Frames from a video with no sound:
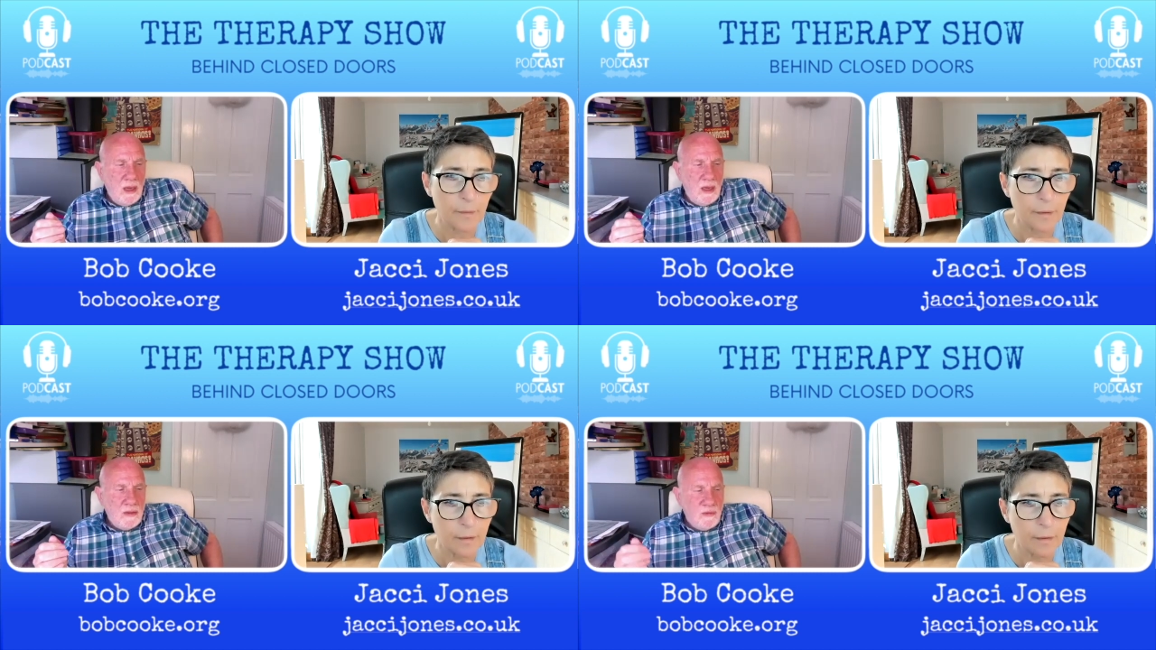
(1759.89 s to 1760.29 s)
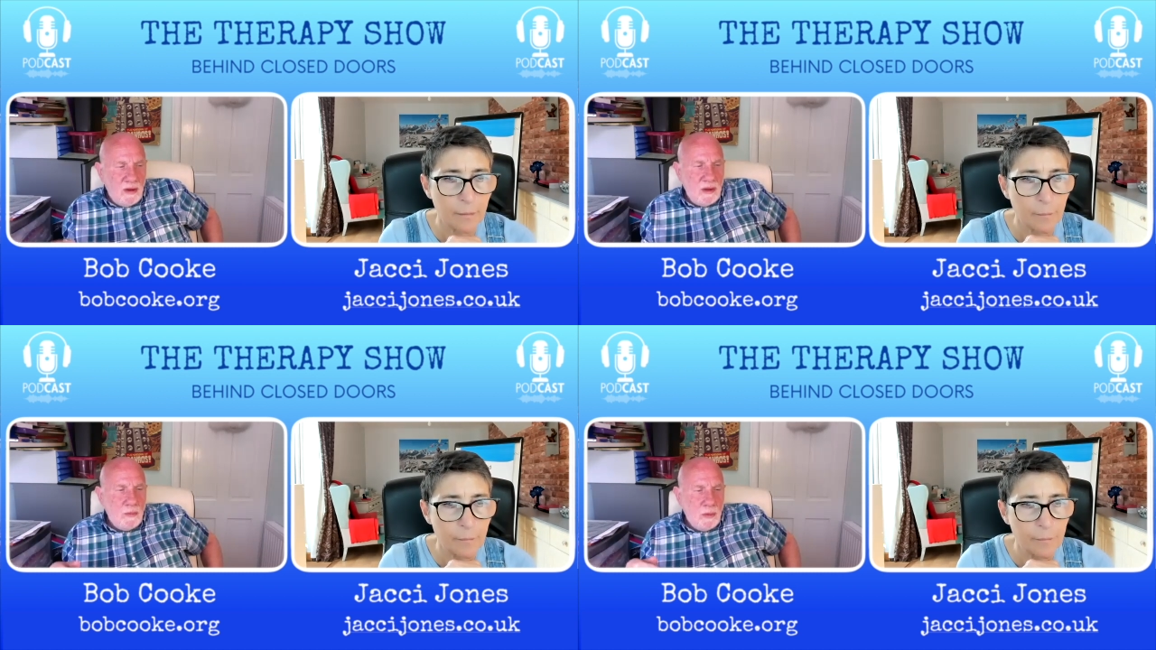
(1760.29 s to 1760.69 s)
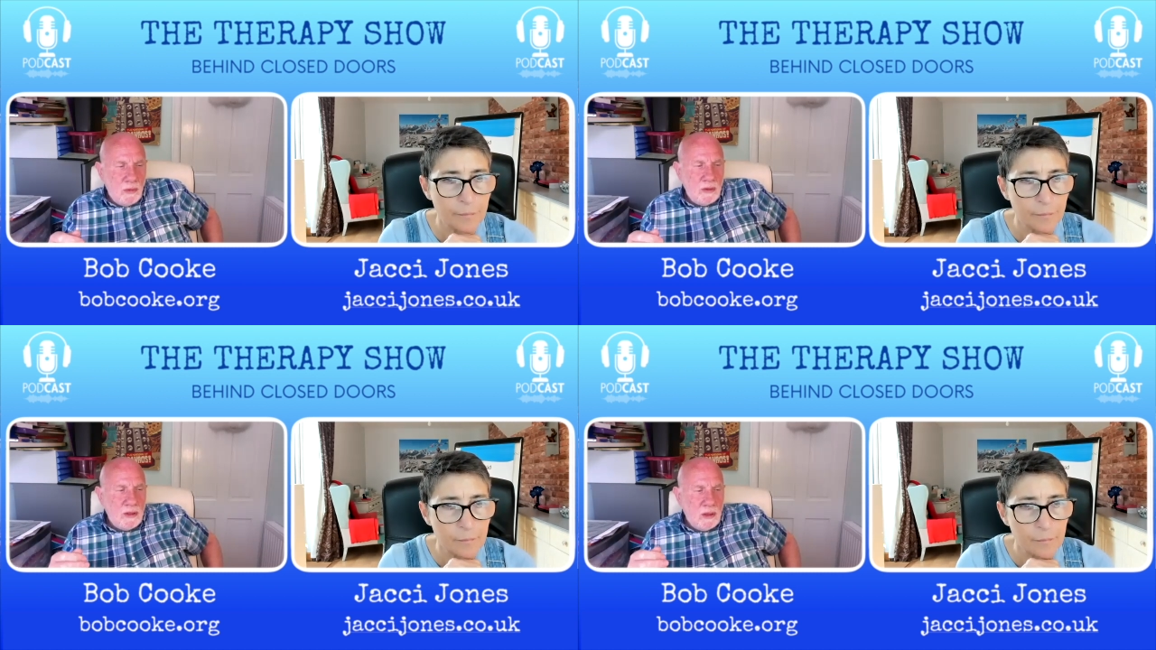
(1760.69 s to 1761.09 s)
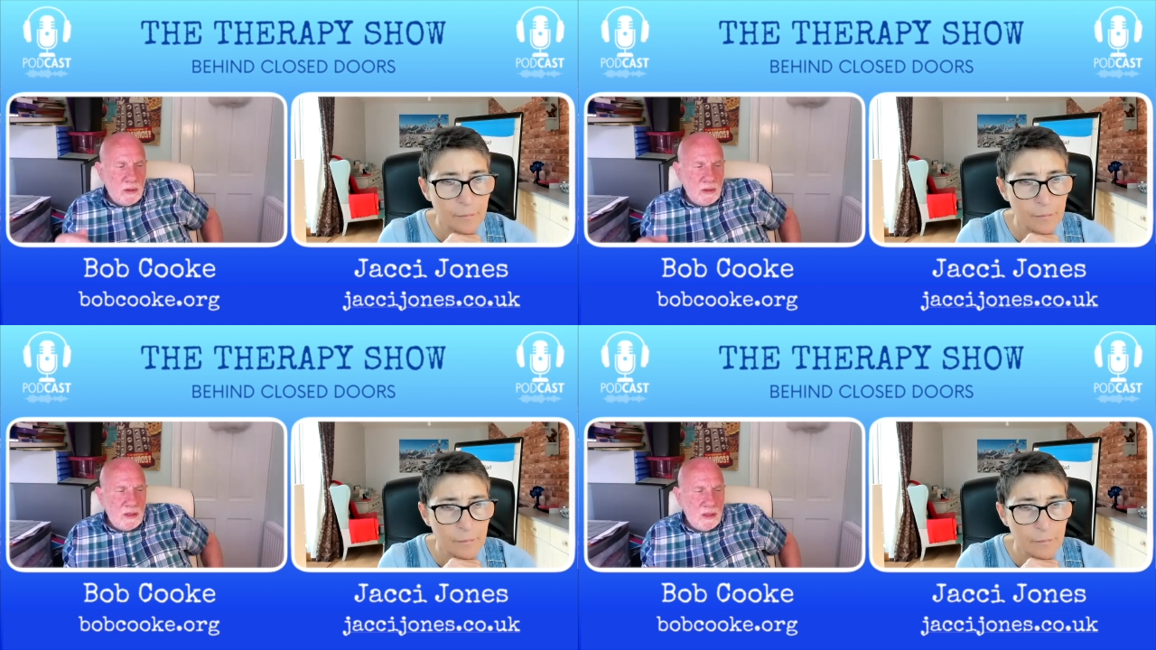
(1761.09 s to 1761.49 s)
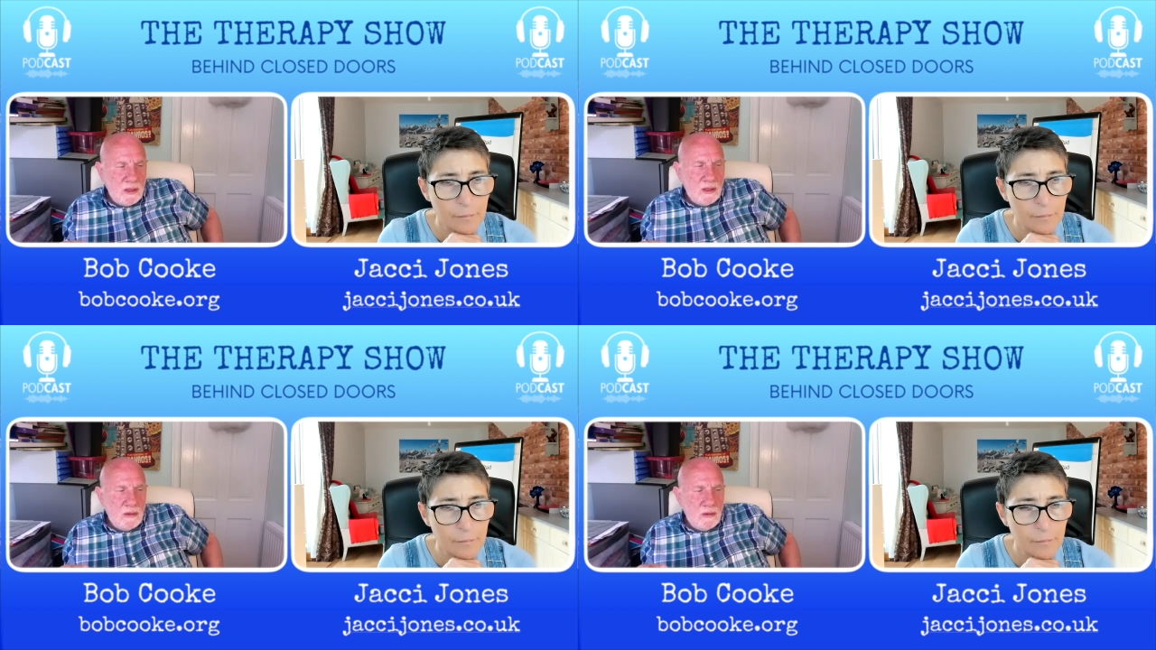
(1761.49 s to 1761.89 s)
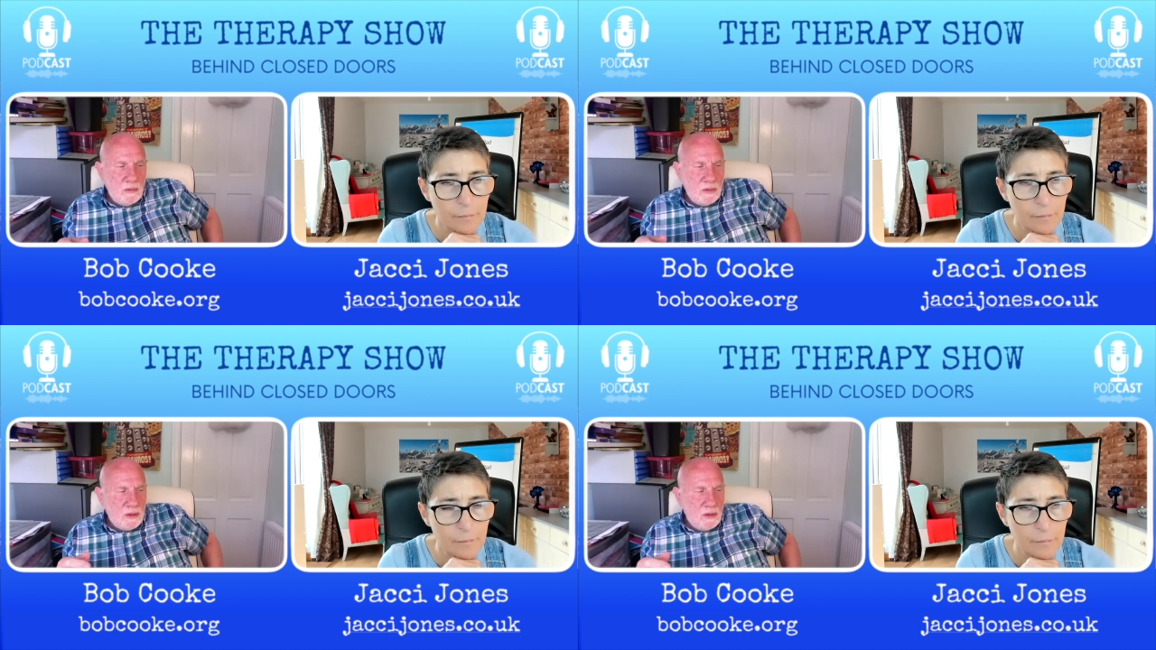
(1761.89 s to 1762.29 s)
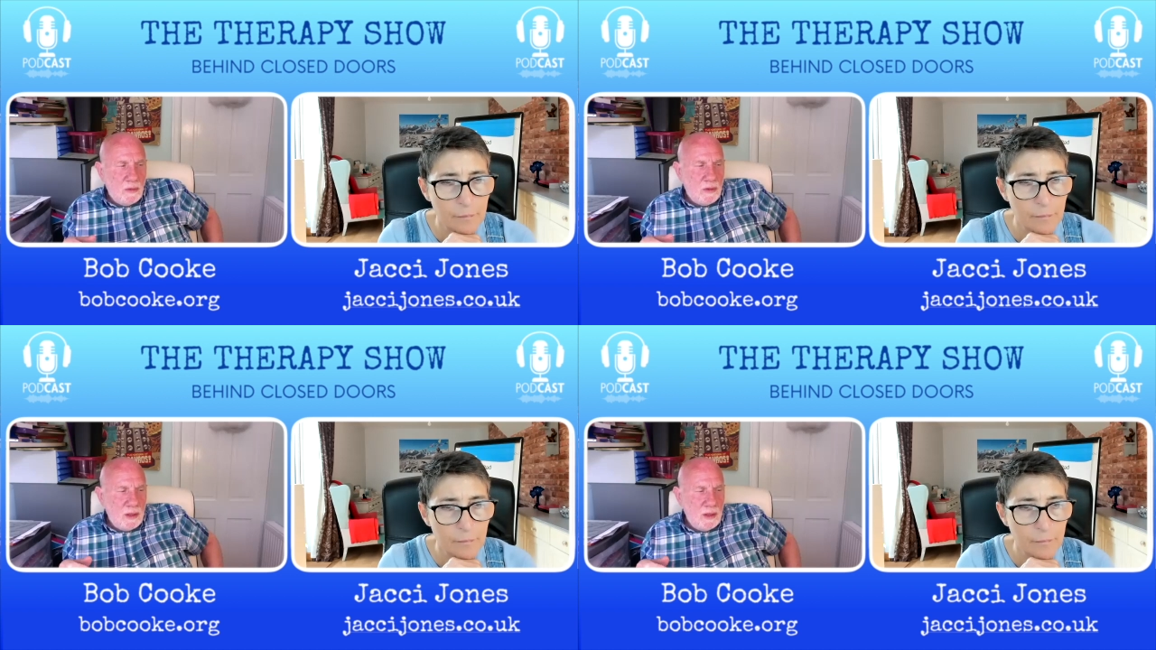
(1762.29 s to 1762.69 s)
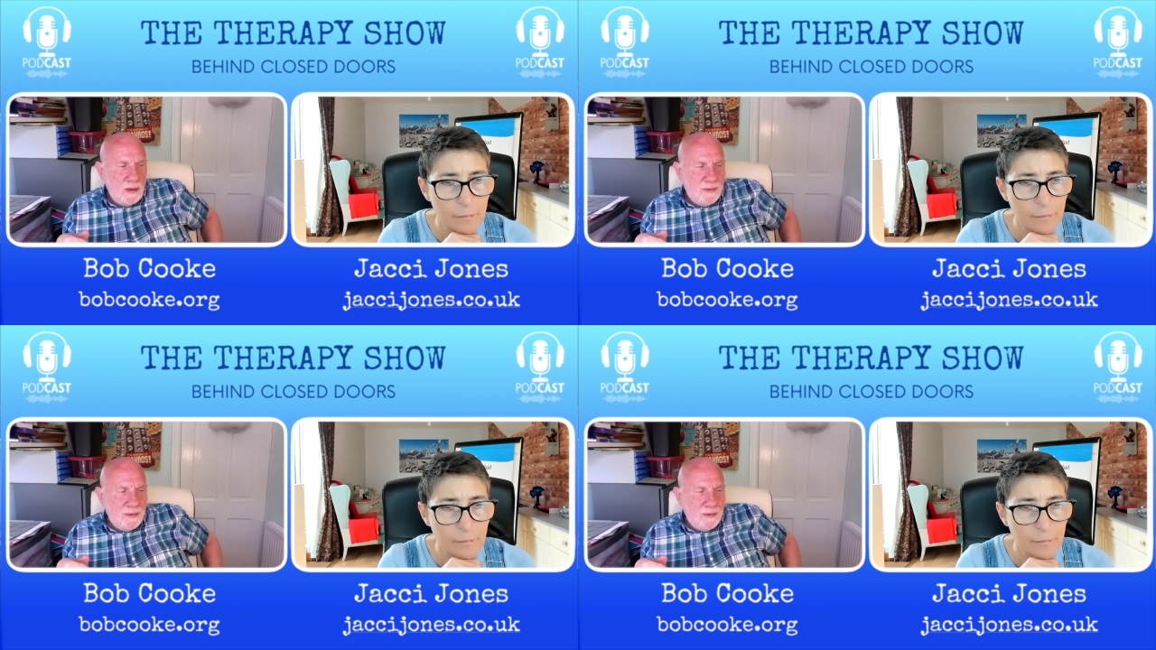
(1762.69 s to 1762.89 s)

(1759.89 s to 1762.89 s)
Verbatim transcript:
Speaker 1: it's very important you don't continue with somebody